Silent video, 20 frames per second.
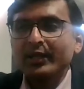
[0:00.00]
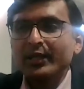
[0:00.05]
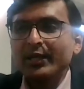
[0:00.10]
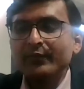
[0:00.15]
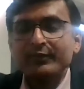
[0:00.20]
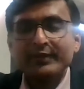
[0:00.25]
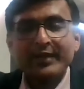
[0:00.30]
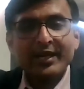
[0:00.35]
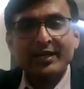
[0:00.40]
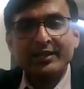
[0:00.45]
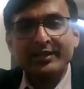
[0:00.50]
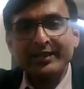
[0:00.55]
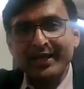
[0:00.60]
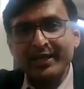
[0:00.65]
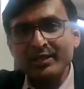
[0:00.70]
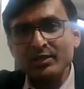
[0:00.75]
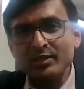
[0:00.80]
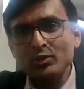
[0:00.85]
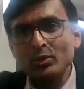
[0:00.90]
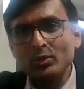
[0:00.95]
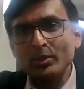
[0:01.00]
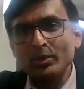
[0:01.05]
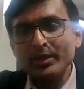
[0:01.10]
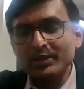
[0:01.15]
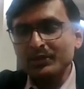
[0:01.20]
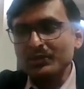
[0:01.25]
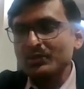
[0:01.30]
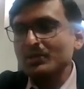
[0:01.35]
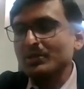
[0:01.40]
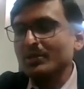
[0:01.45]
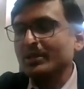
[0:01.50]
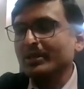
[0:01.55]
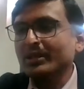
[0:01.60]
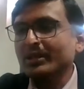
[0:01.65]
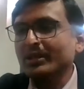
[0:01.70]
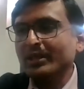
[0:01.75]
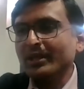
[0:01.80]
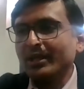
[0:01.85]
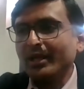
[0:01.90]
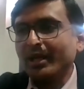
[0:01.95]
if there are 10 students,
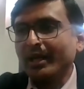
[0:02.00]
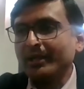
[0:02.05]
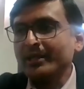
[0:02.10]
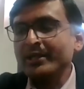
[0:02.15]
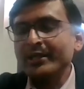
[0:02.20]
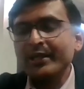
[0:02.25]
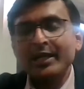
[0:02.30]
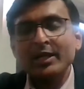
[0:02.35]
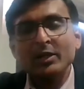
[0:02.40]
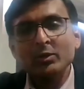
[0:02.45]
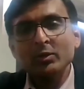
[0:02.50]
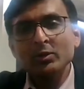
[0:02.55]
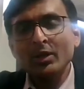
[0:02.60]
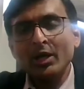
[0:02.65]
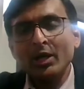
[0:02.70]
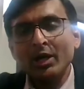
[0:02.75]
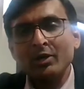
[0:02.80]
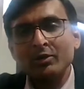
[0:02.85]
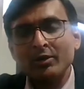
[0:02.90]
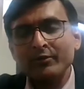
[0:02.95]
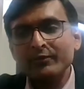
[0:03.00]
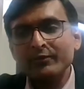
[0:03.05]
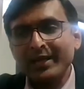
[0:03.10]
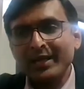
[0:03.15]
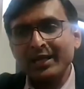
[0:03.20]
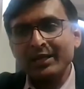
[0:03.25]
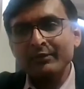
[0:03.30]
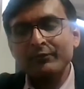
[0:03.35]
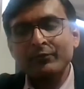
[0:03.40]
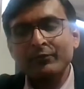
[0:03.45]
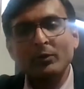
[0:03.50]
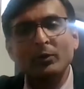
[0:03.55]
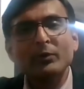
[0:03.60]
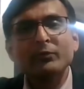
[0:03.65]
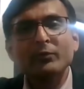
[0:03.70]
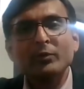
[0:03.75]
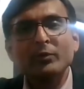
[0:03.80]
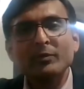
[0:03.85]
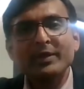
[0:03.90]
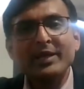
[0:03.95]
I can tell you out of 10, 4
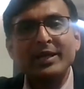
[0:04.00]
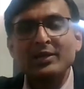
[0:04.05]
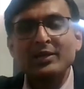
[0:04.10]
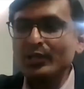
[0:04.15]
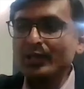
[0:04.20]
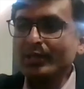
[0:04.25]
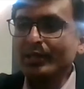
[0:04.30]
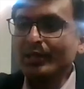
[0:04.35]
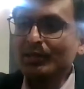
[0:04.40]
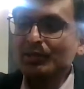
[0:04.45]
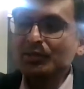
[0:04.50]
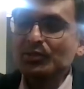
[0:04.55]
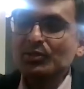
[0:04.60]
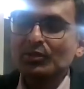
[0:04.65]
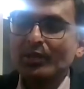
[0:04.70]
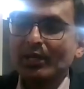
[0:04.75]
would be engineers,